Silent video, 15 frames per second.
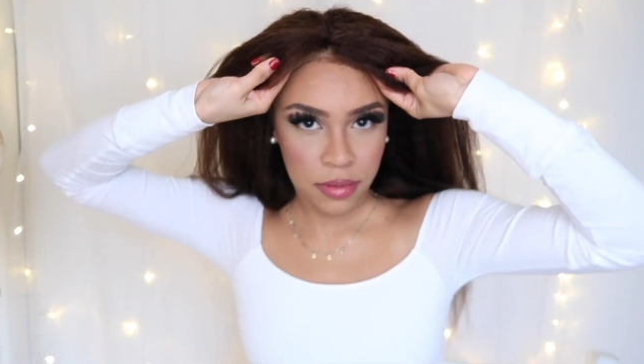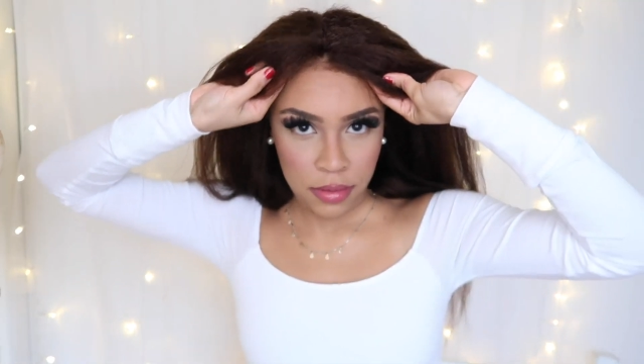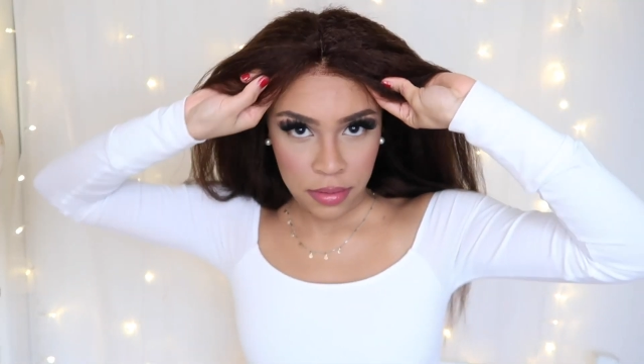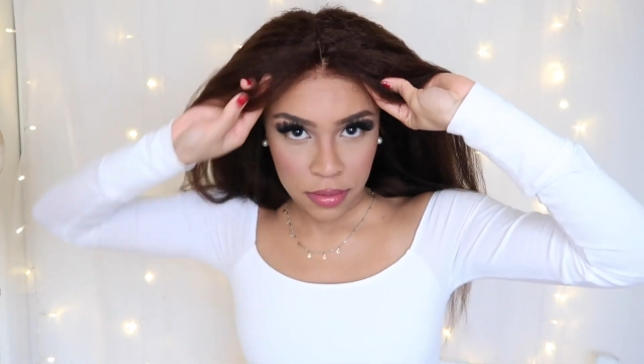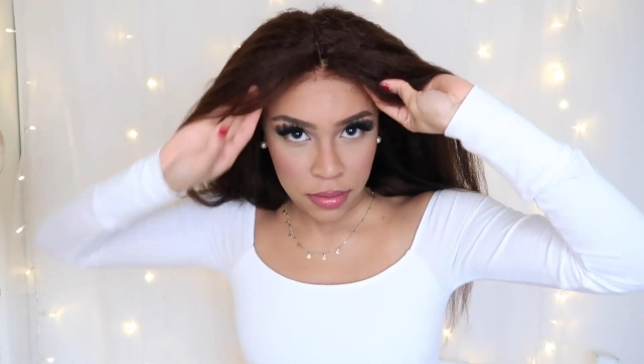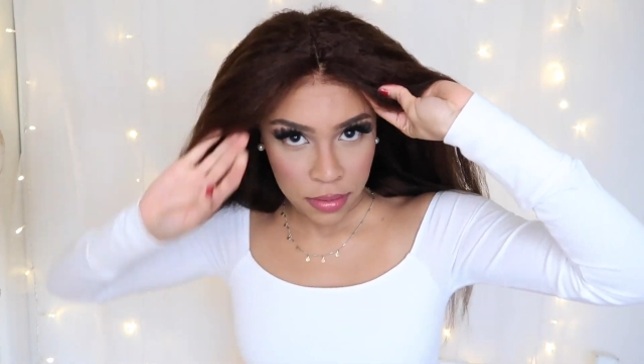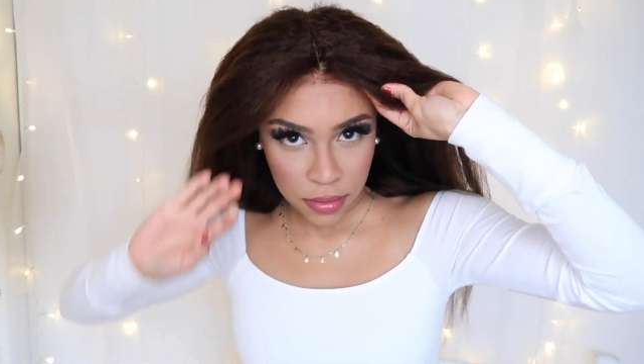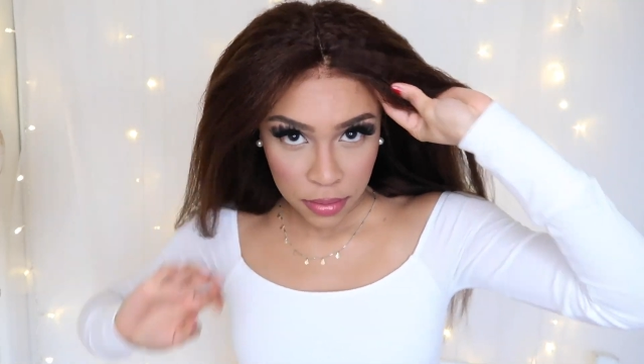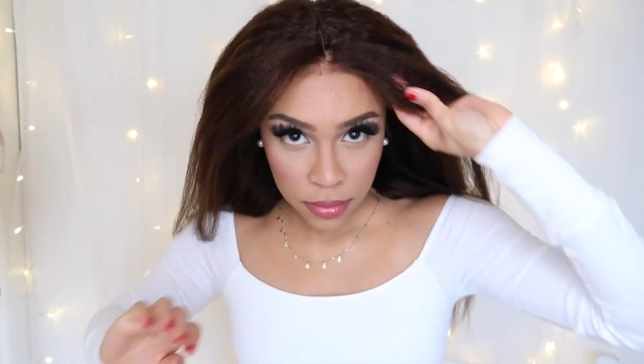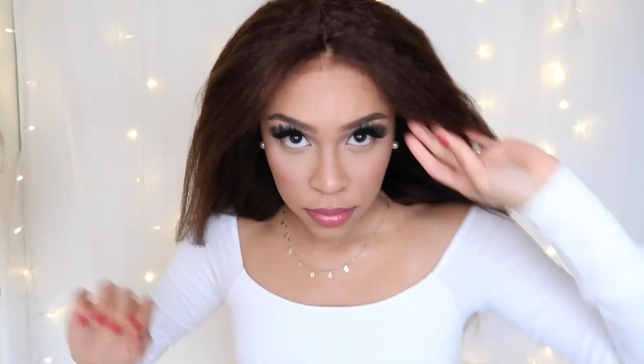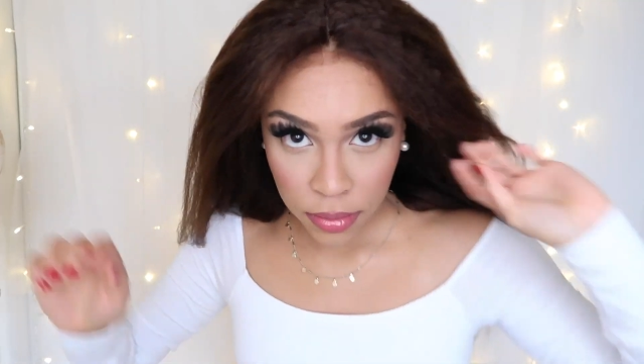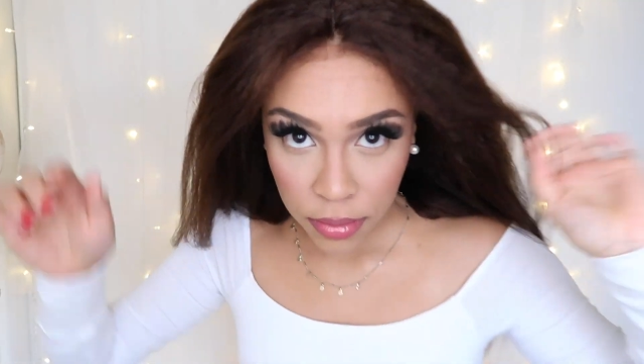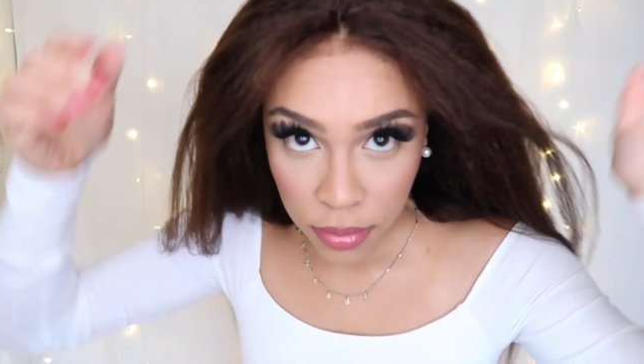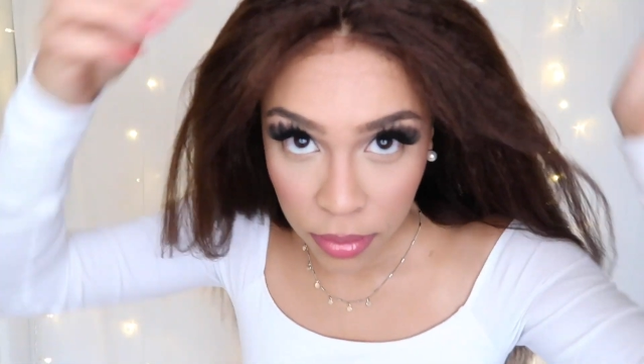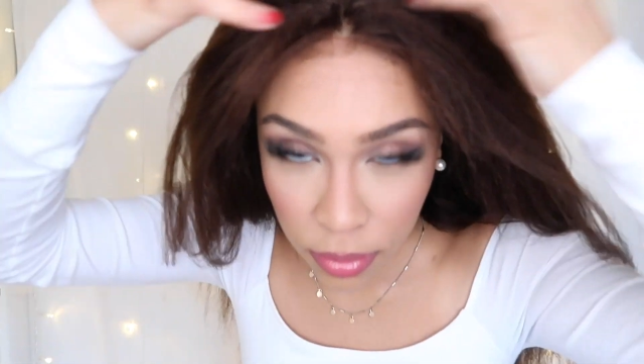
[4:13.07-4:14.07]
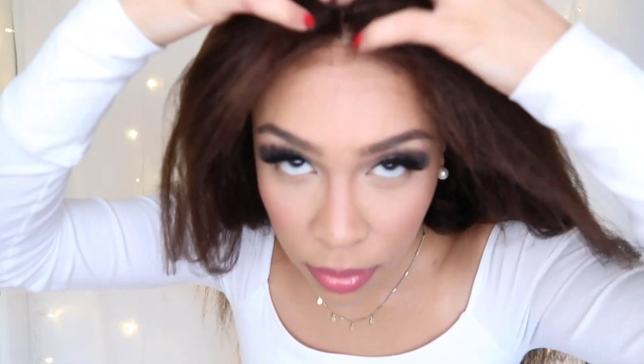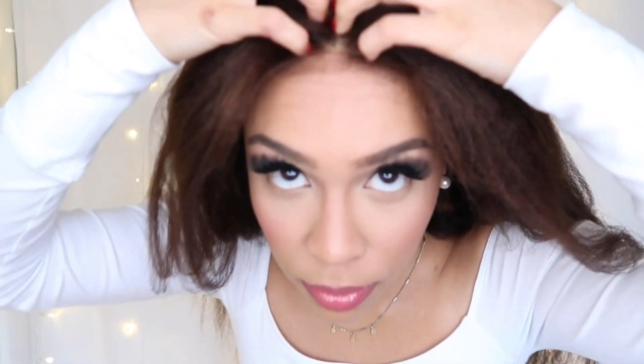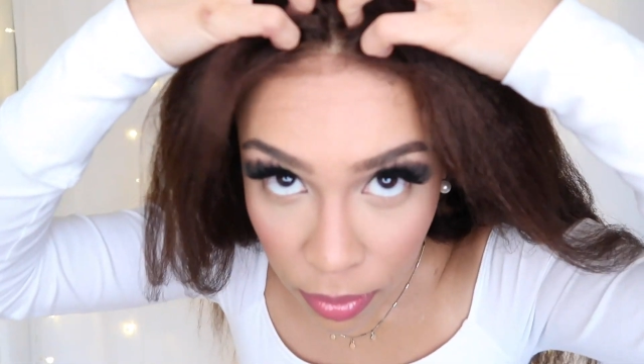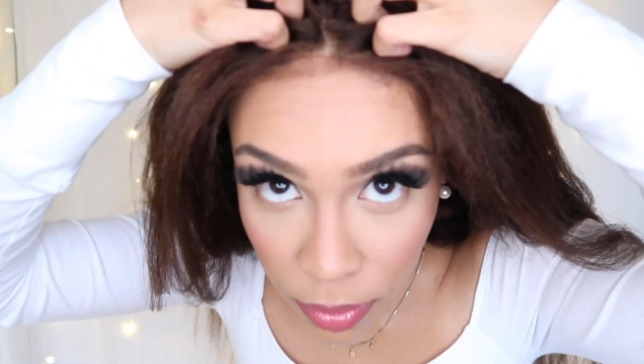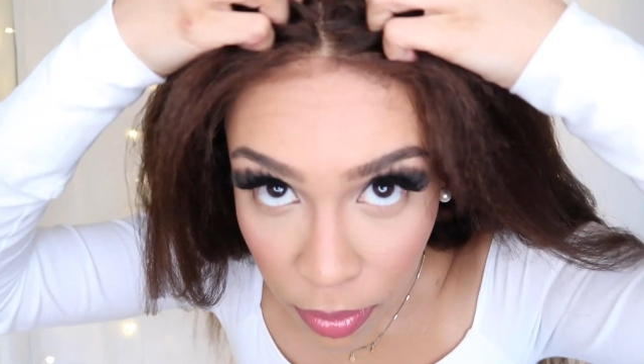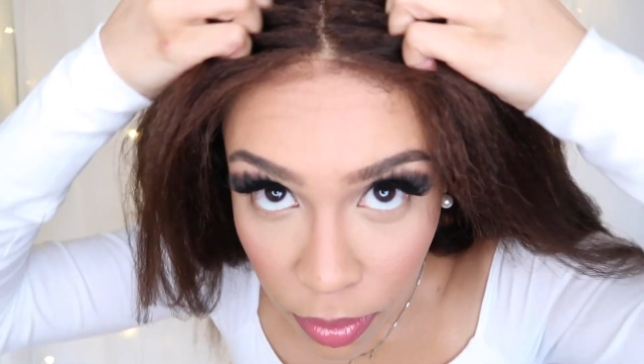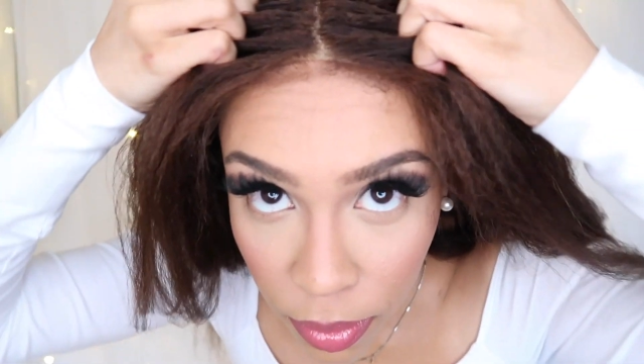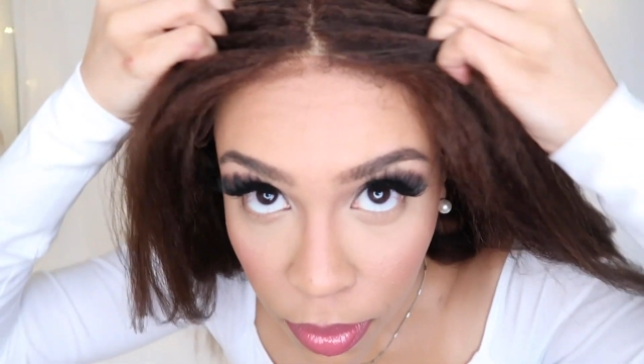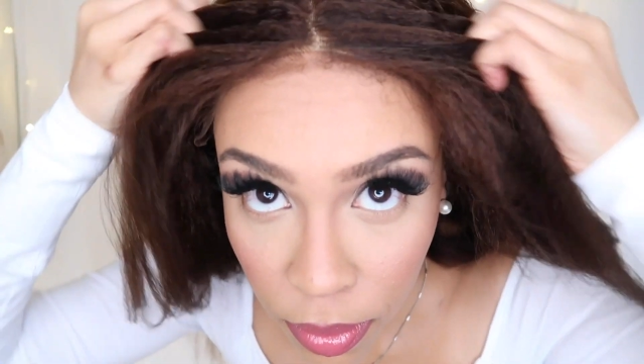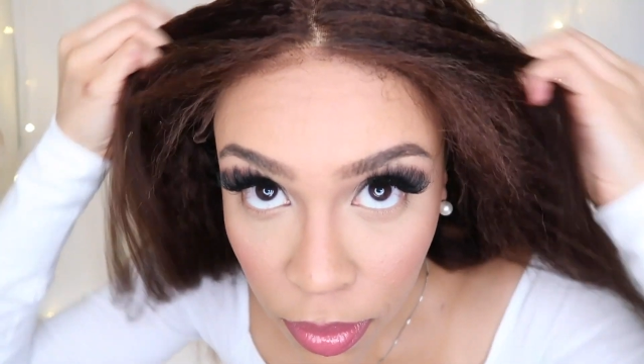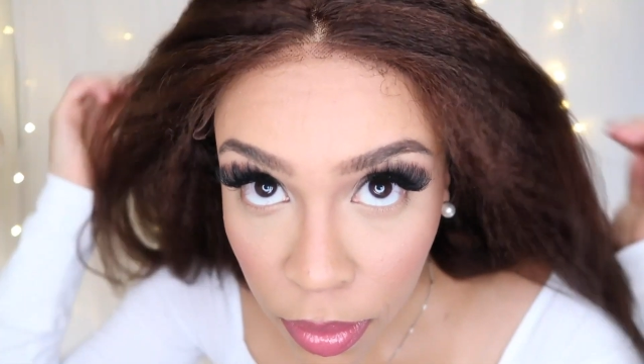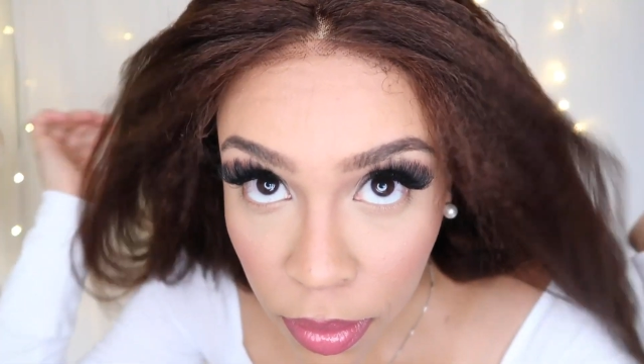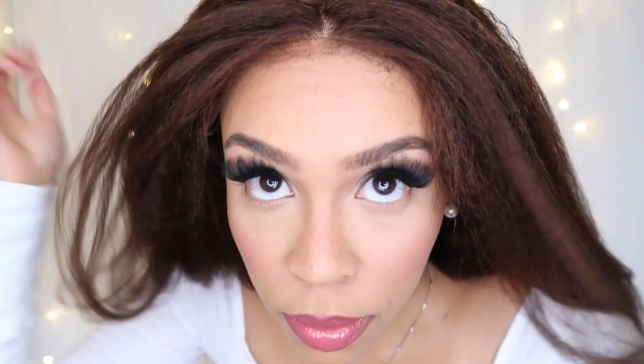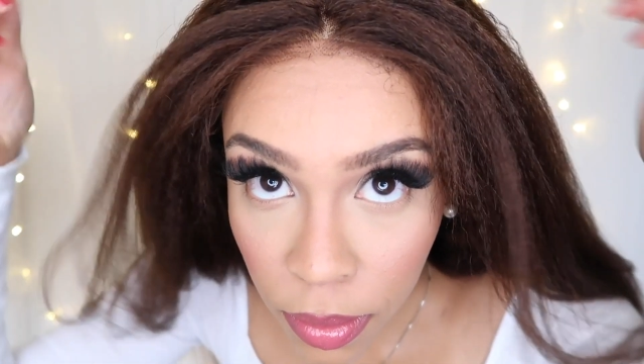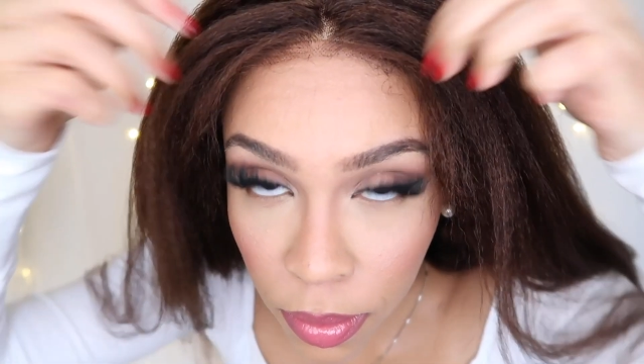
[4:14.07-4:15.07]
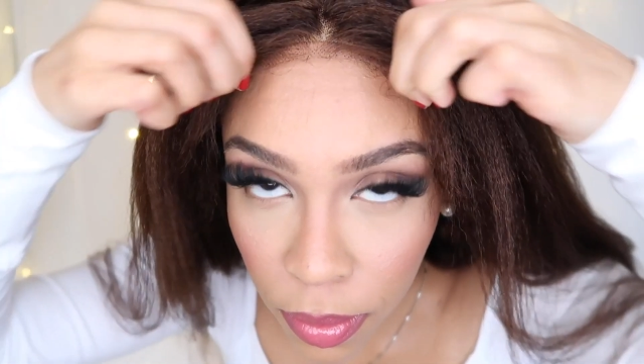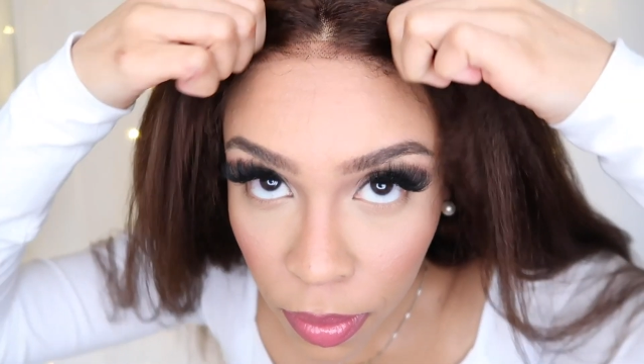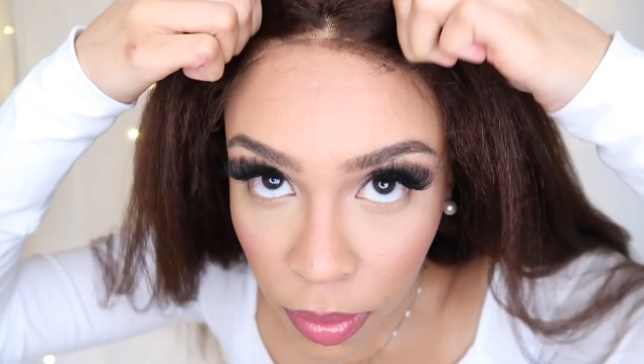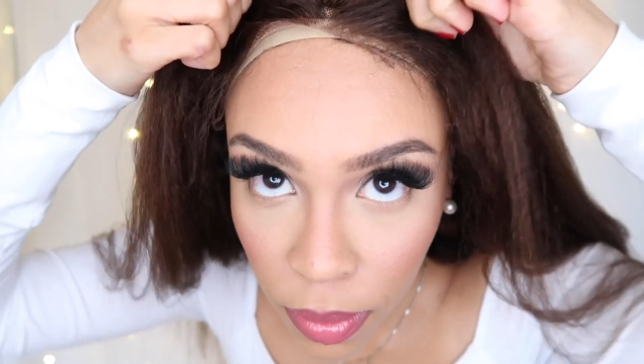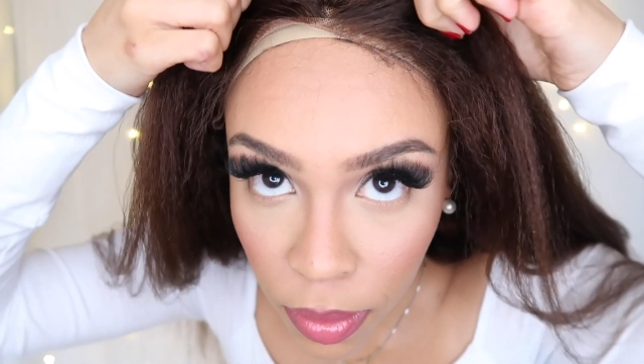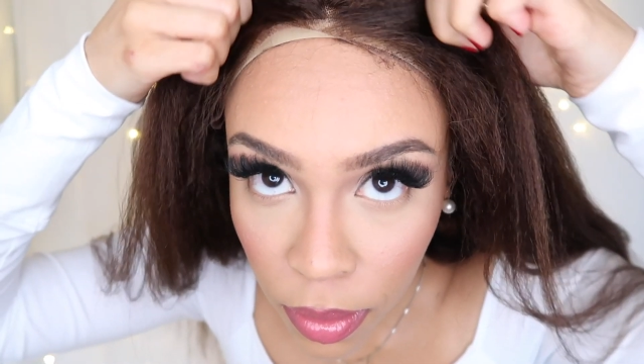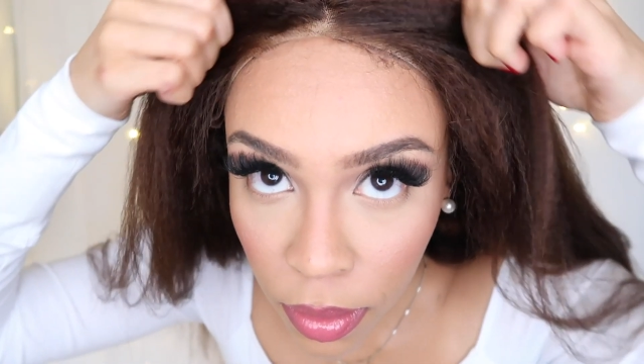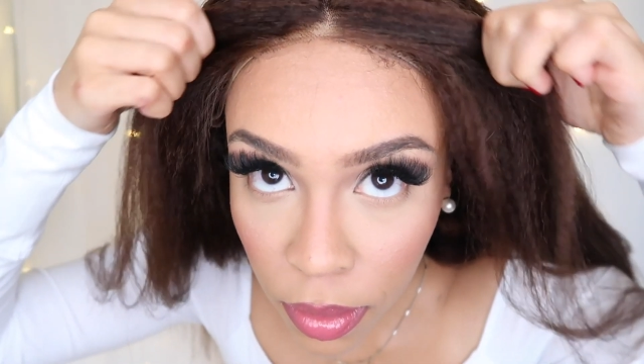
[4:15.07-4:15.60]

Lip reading: As you guys can see, the lace is kind of